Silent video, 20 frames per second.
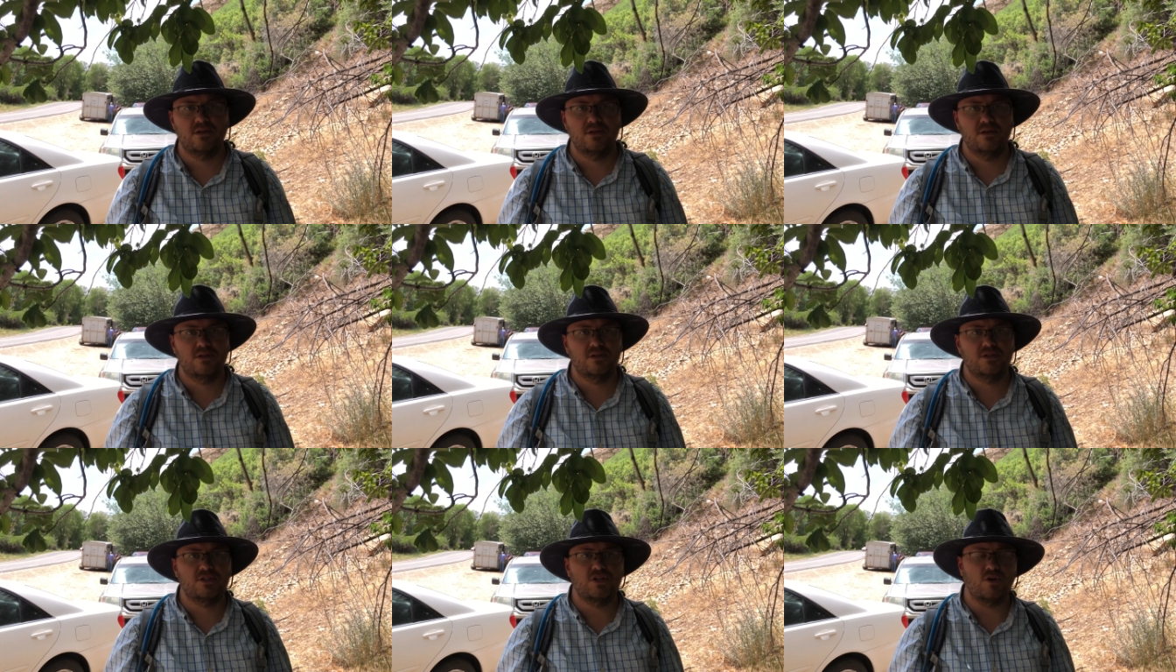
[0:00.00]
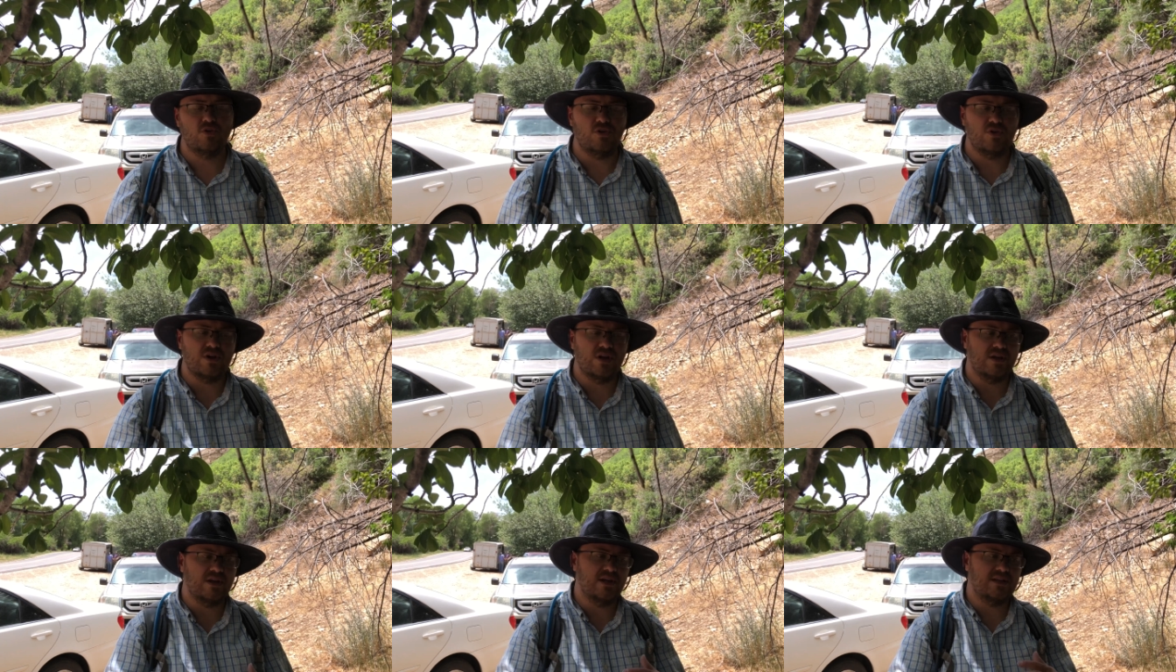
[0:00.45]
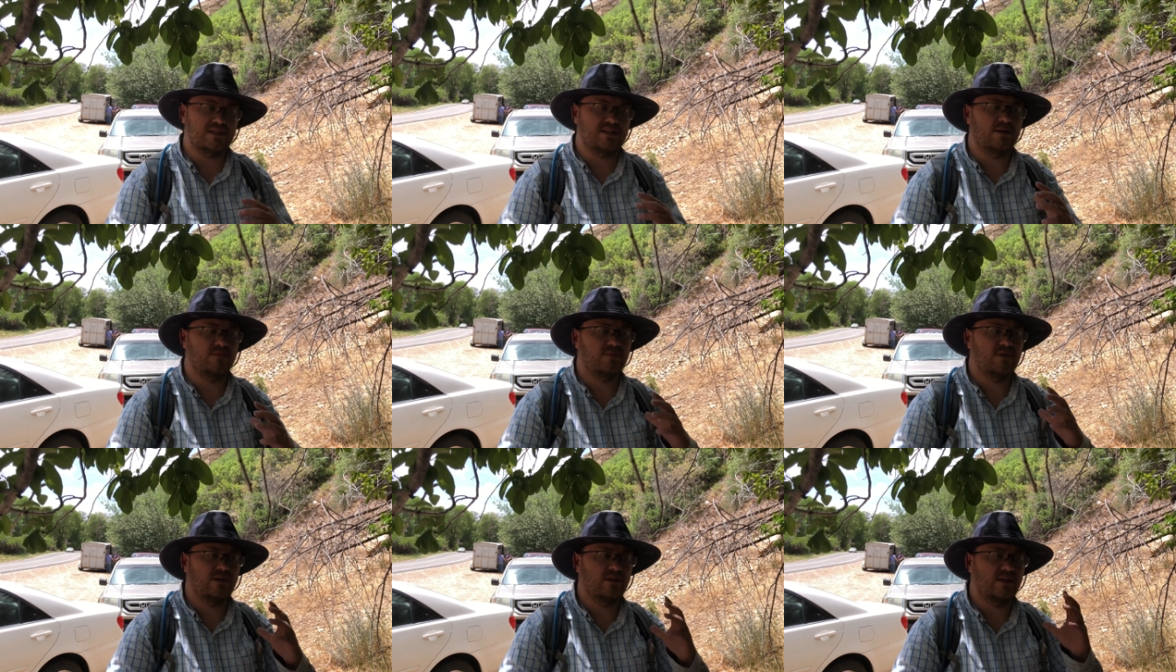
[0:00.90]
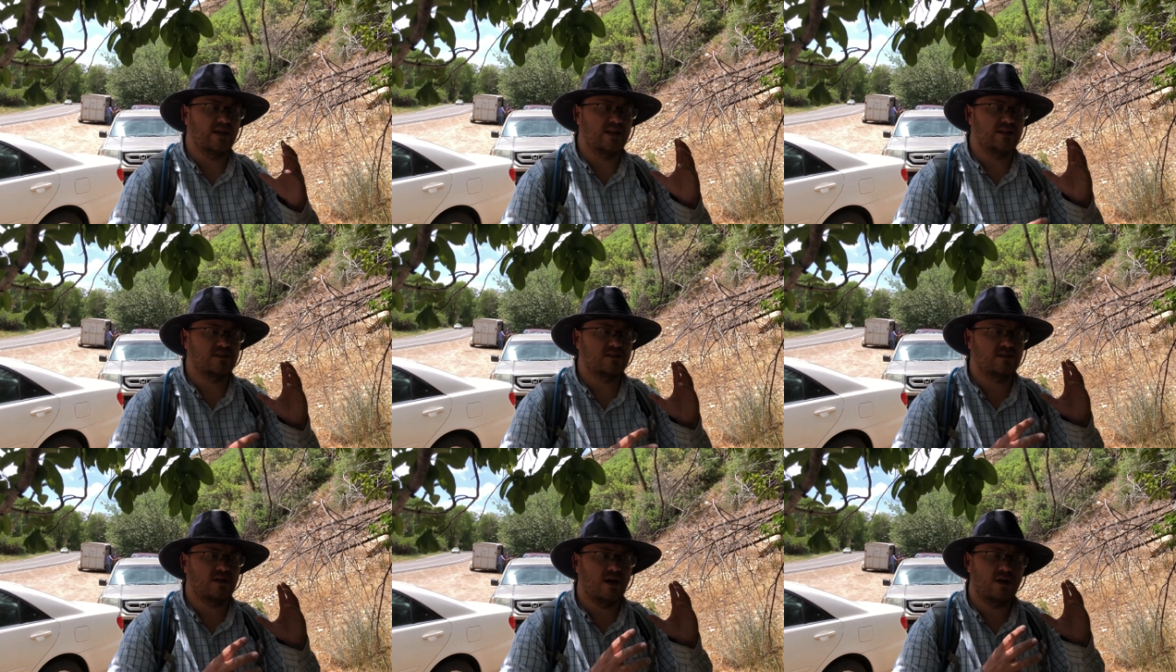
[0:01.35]
So you can get something
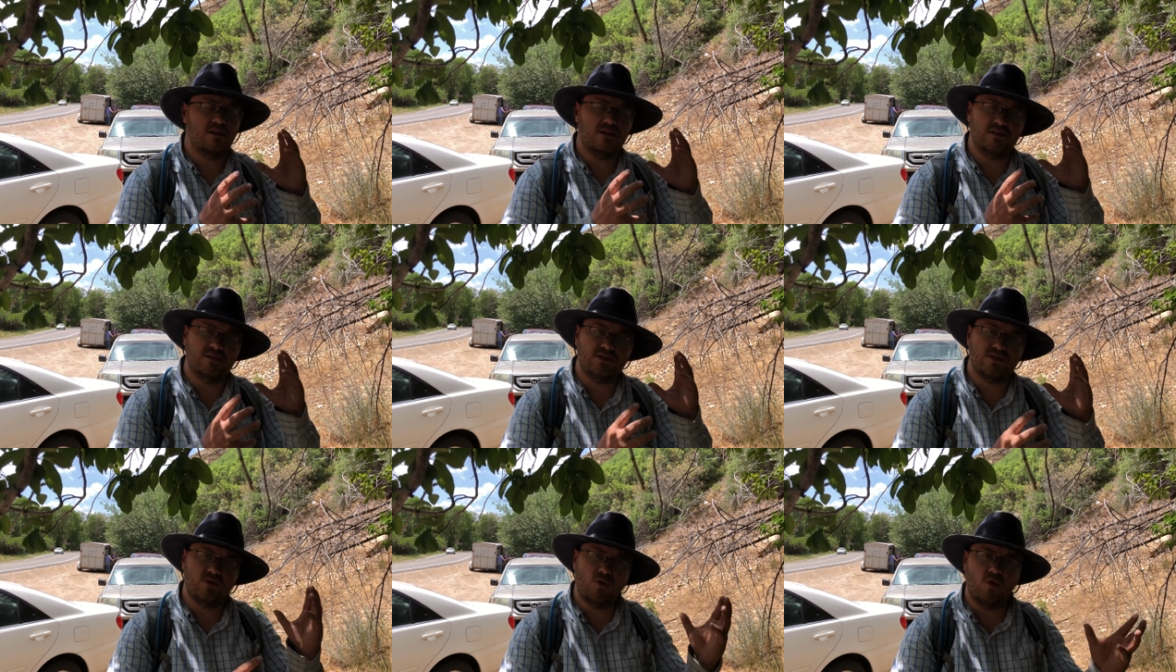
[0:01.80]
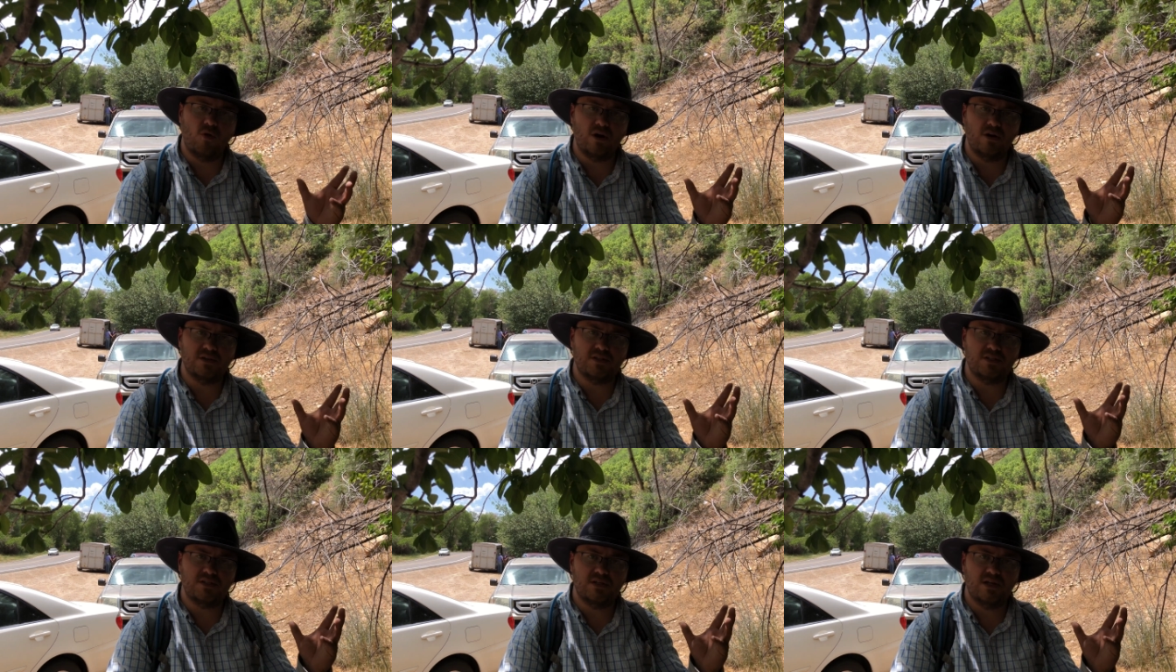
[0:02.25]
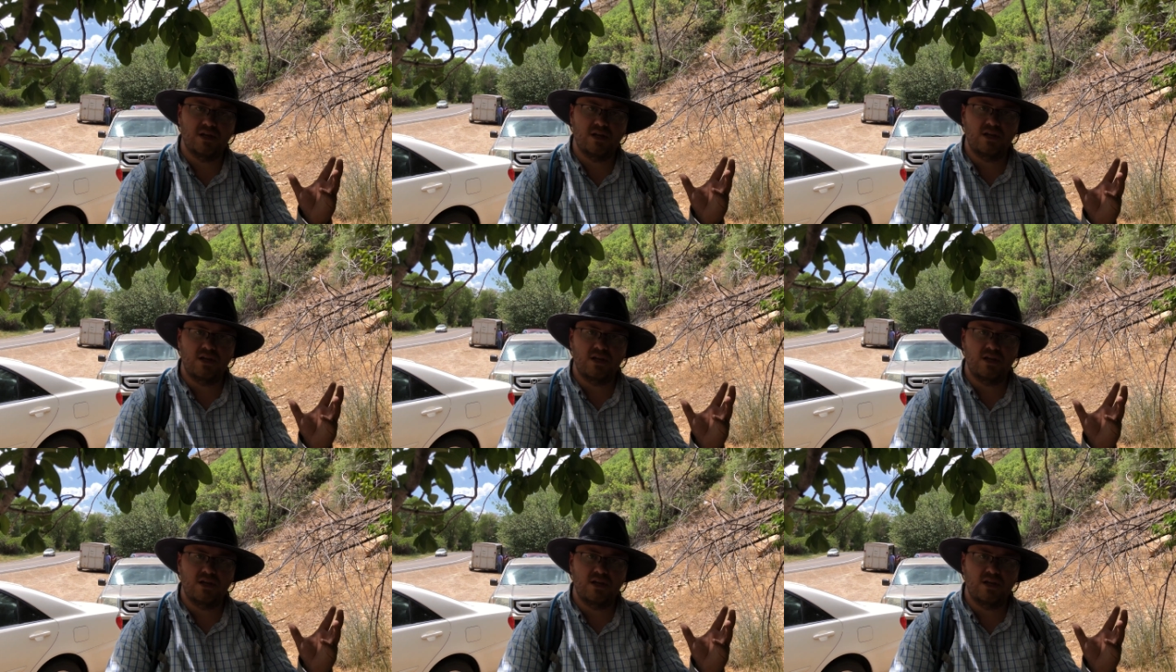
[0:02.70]
that's colorless quartz,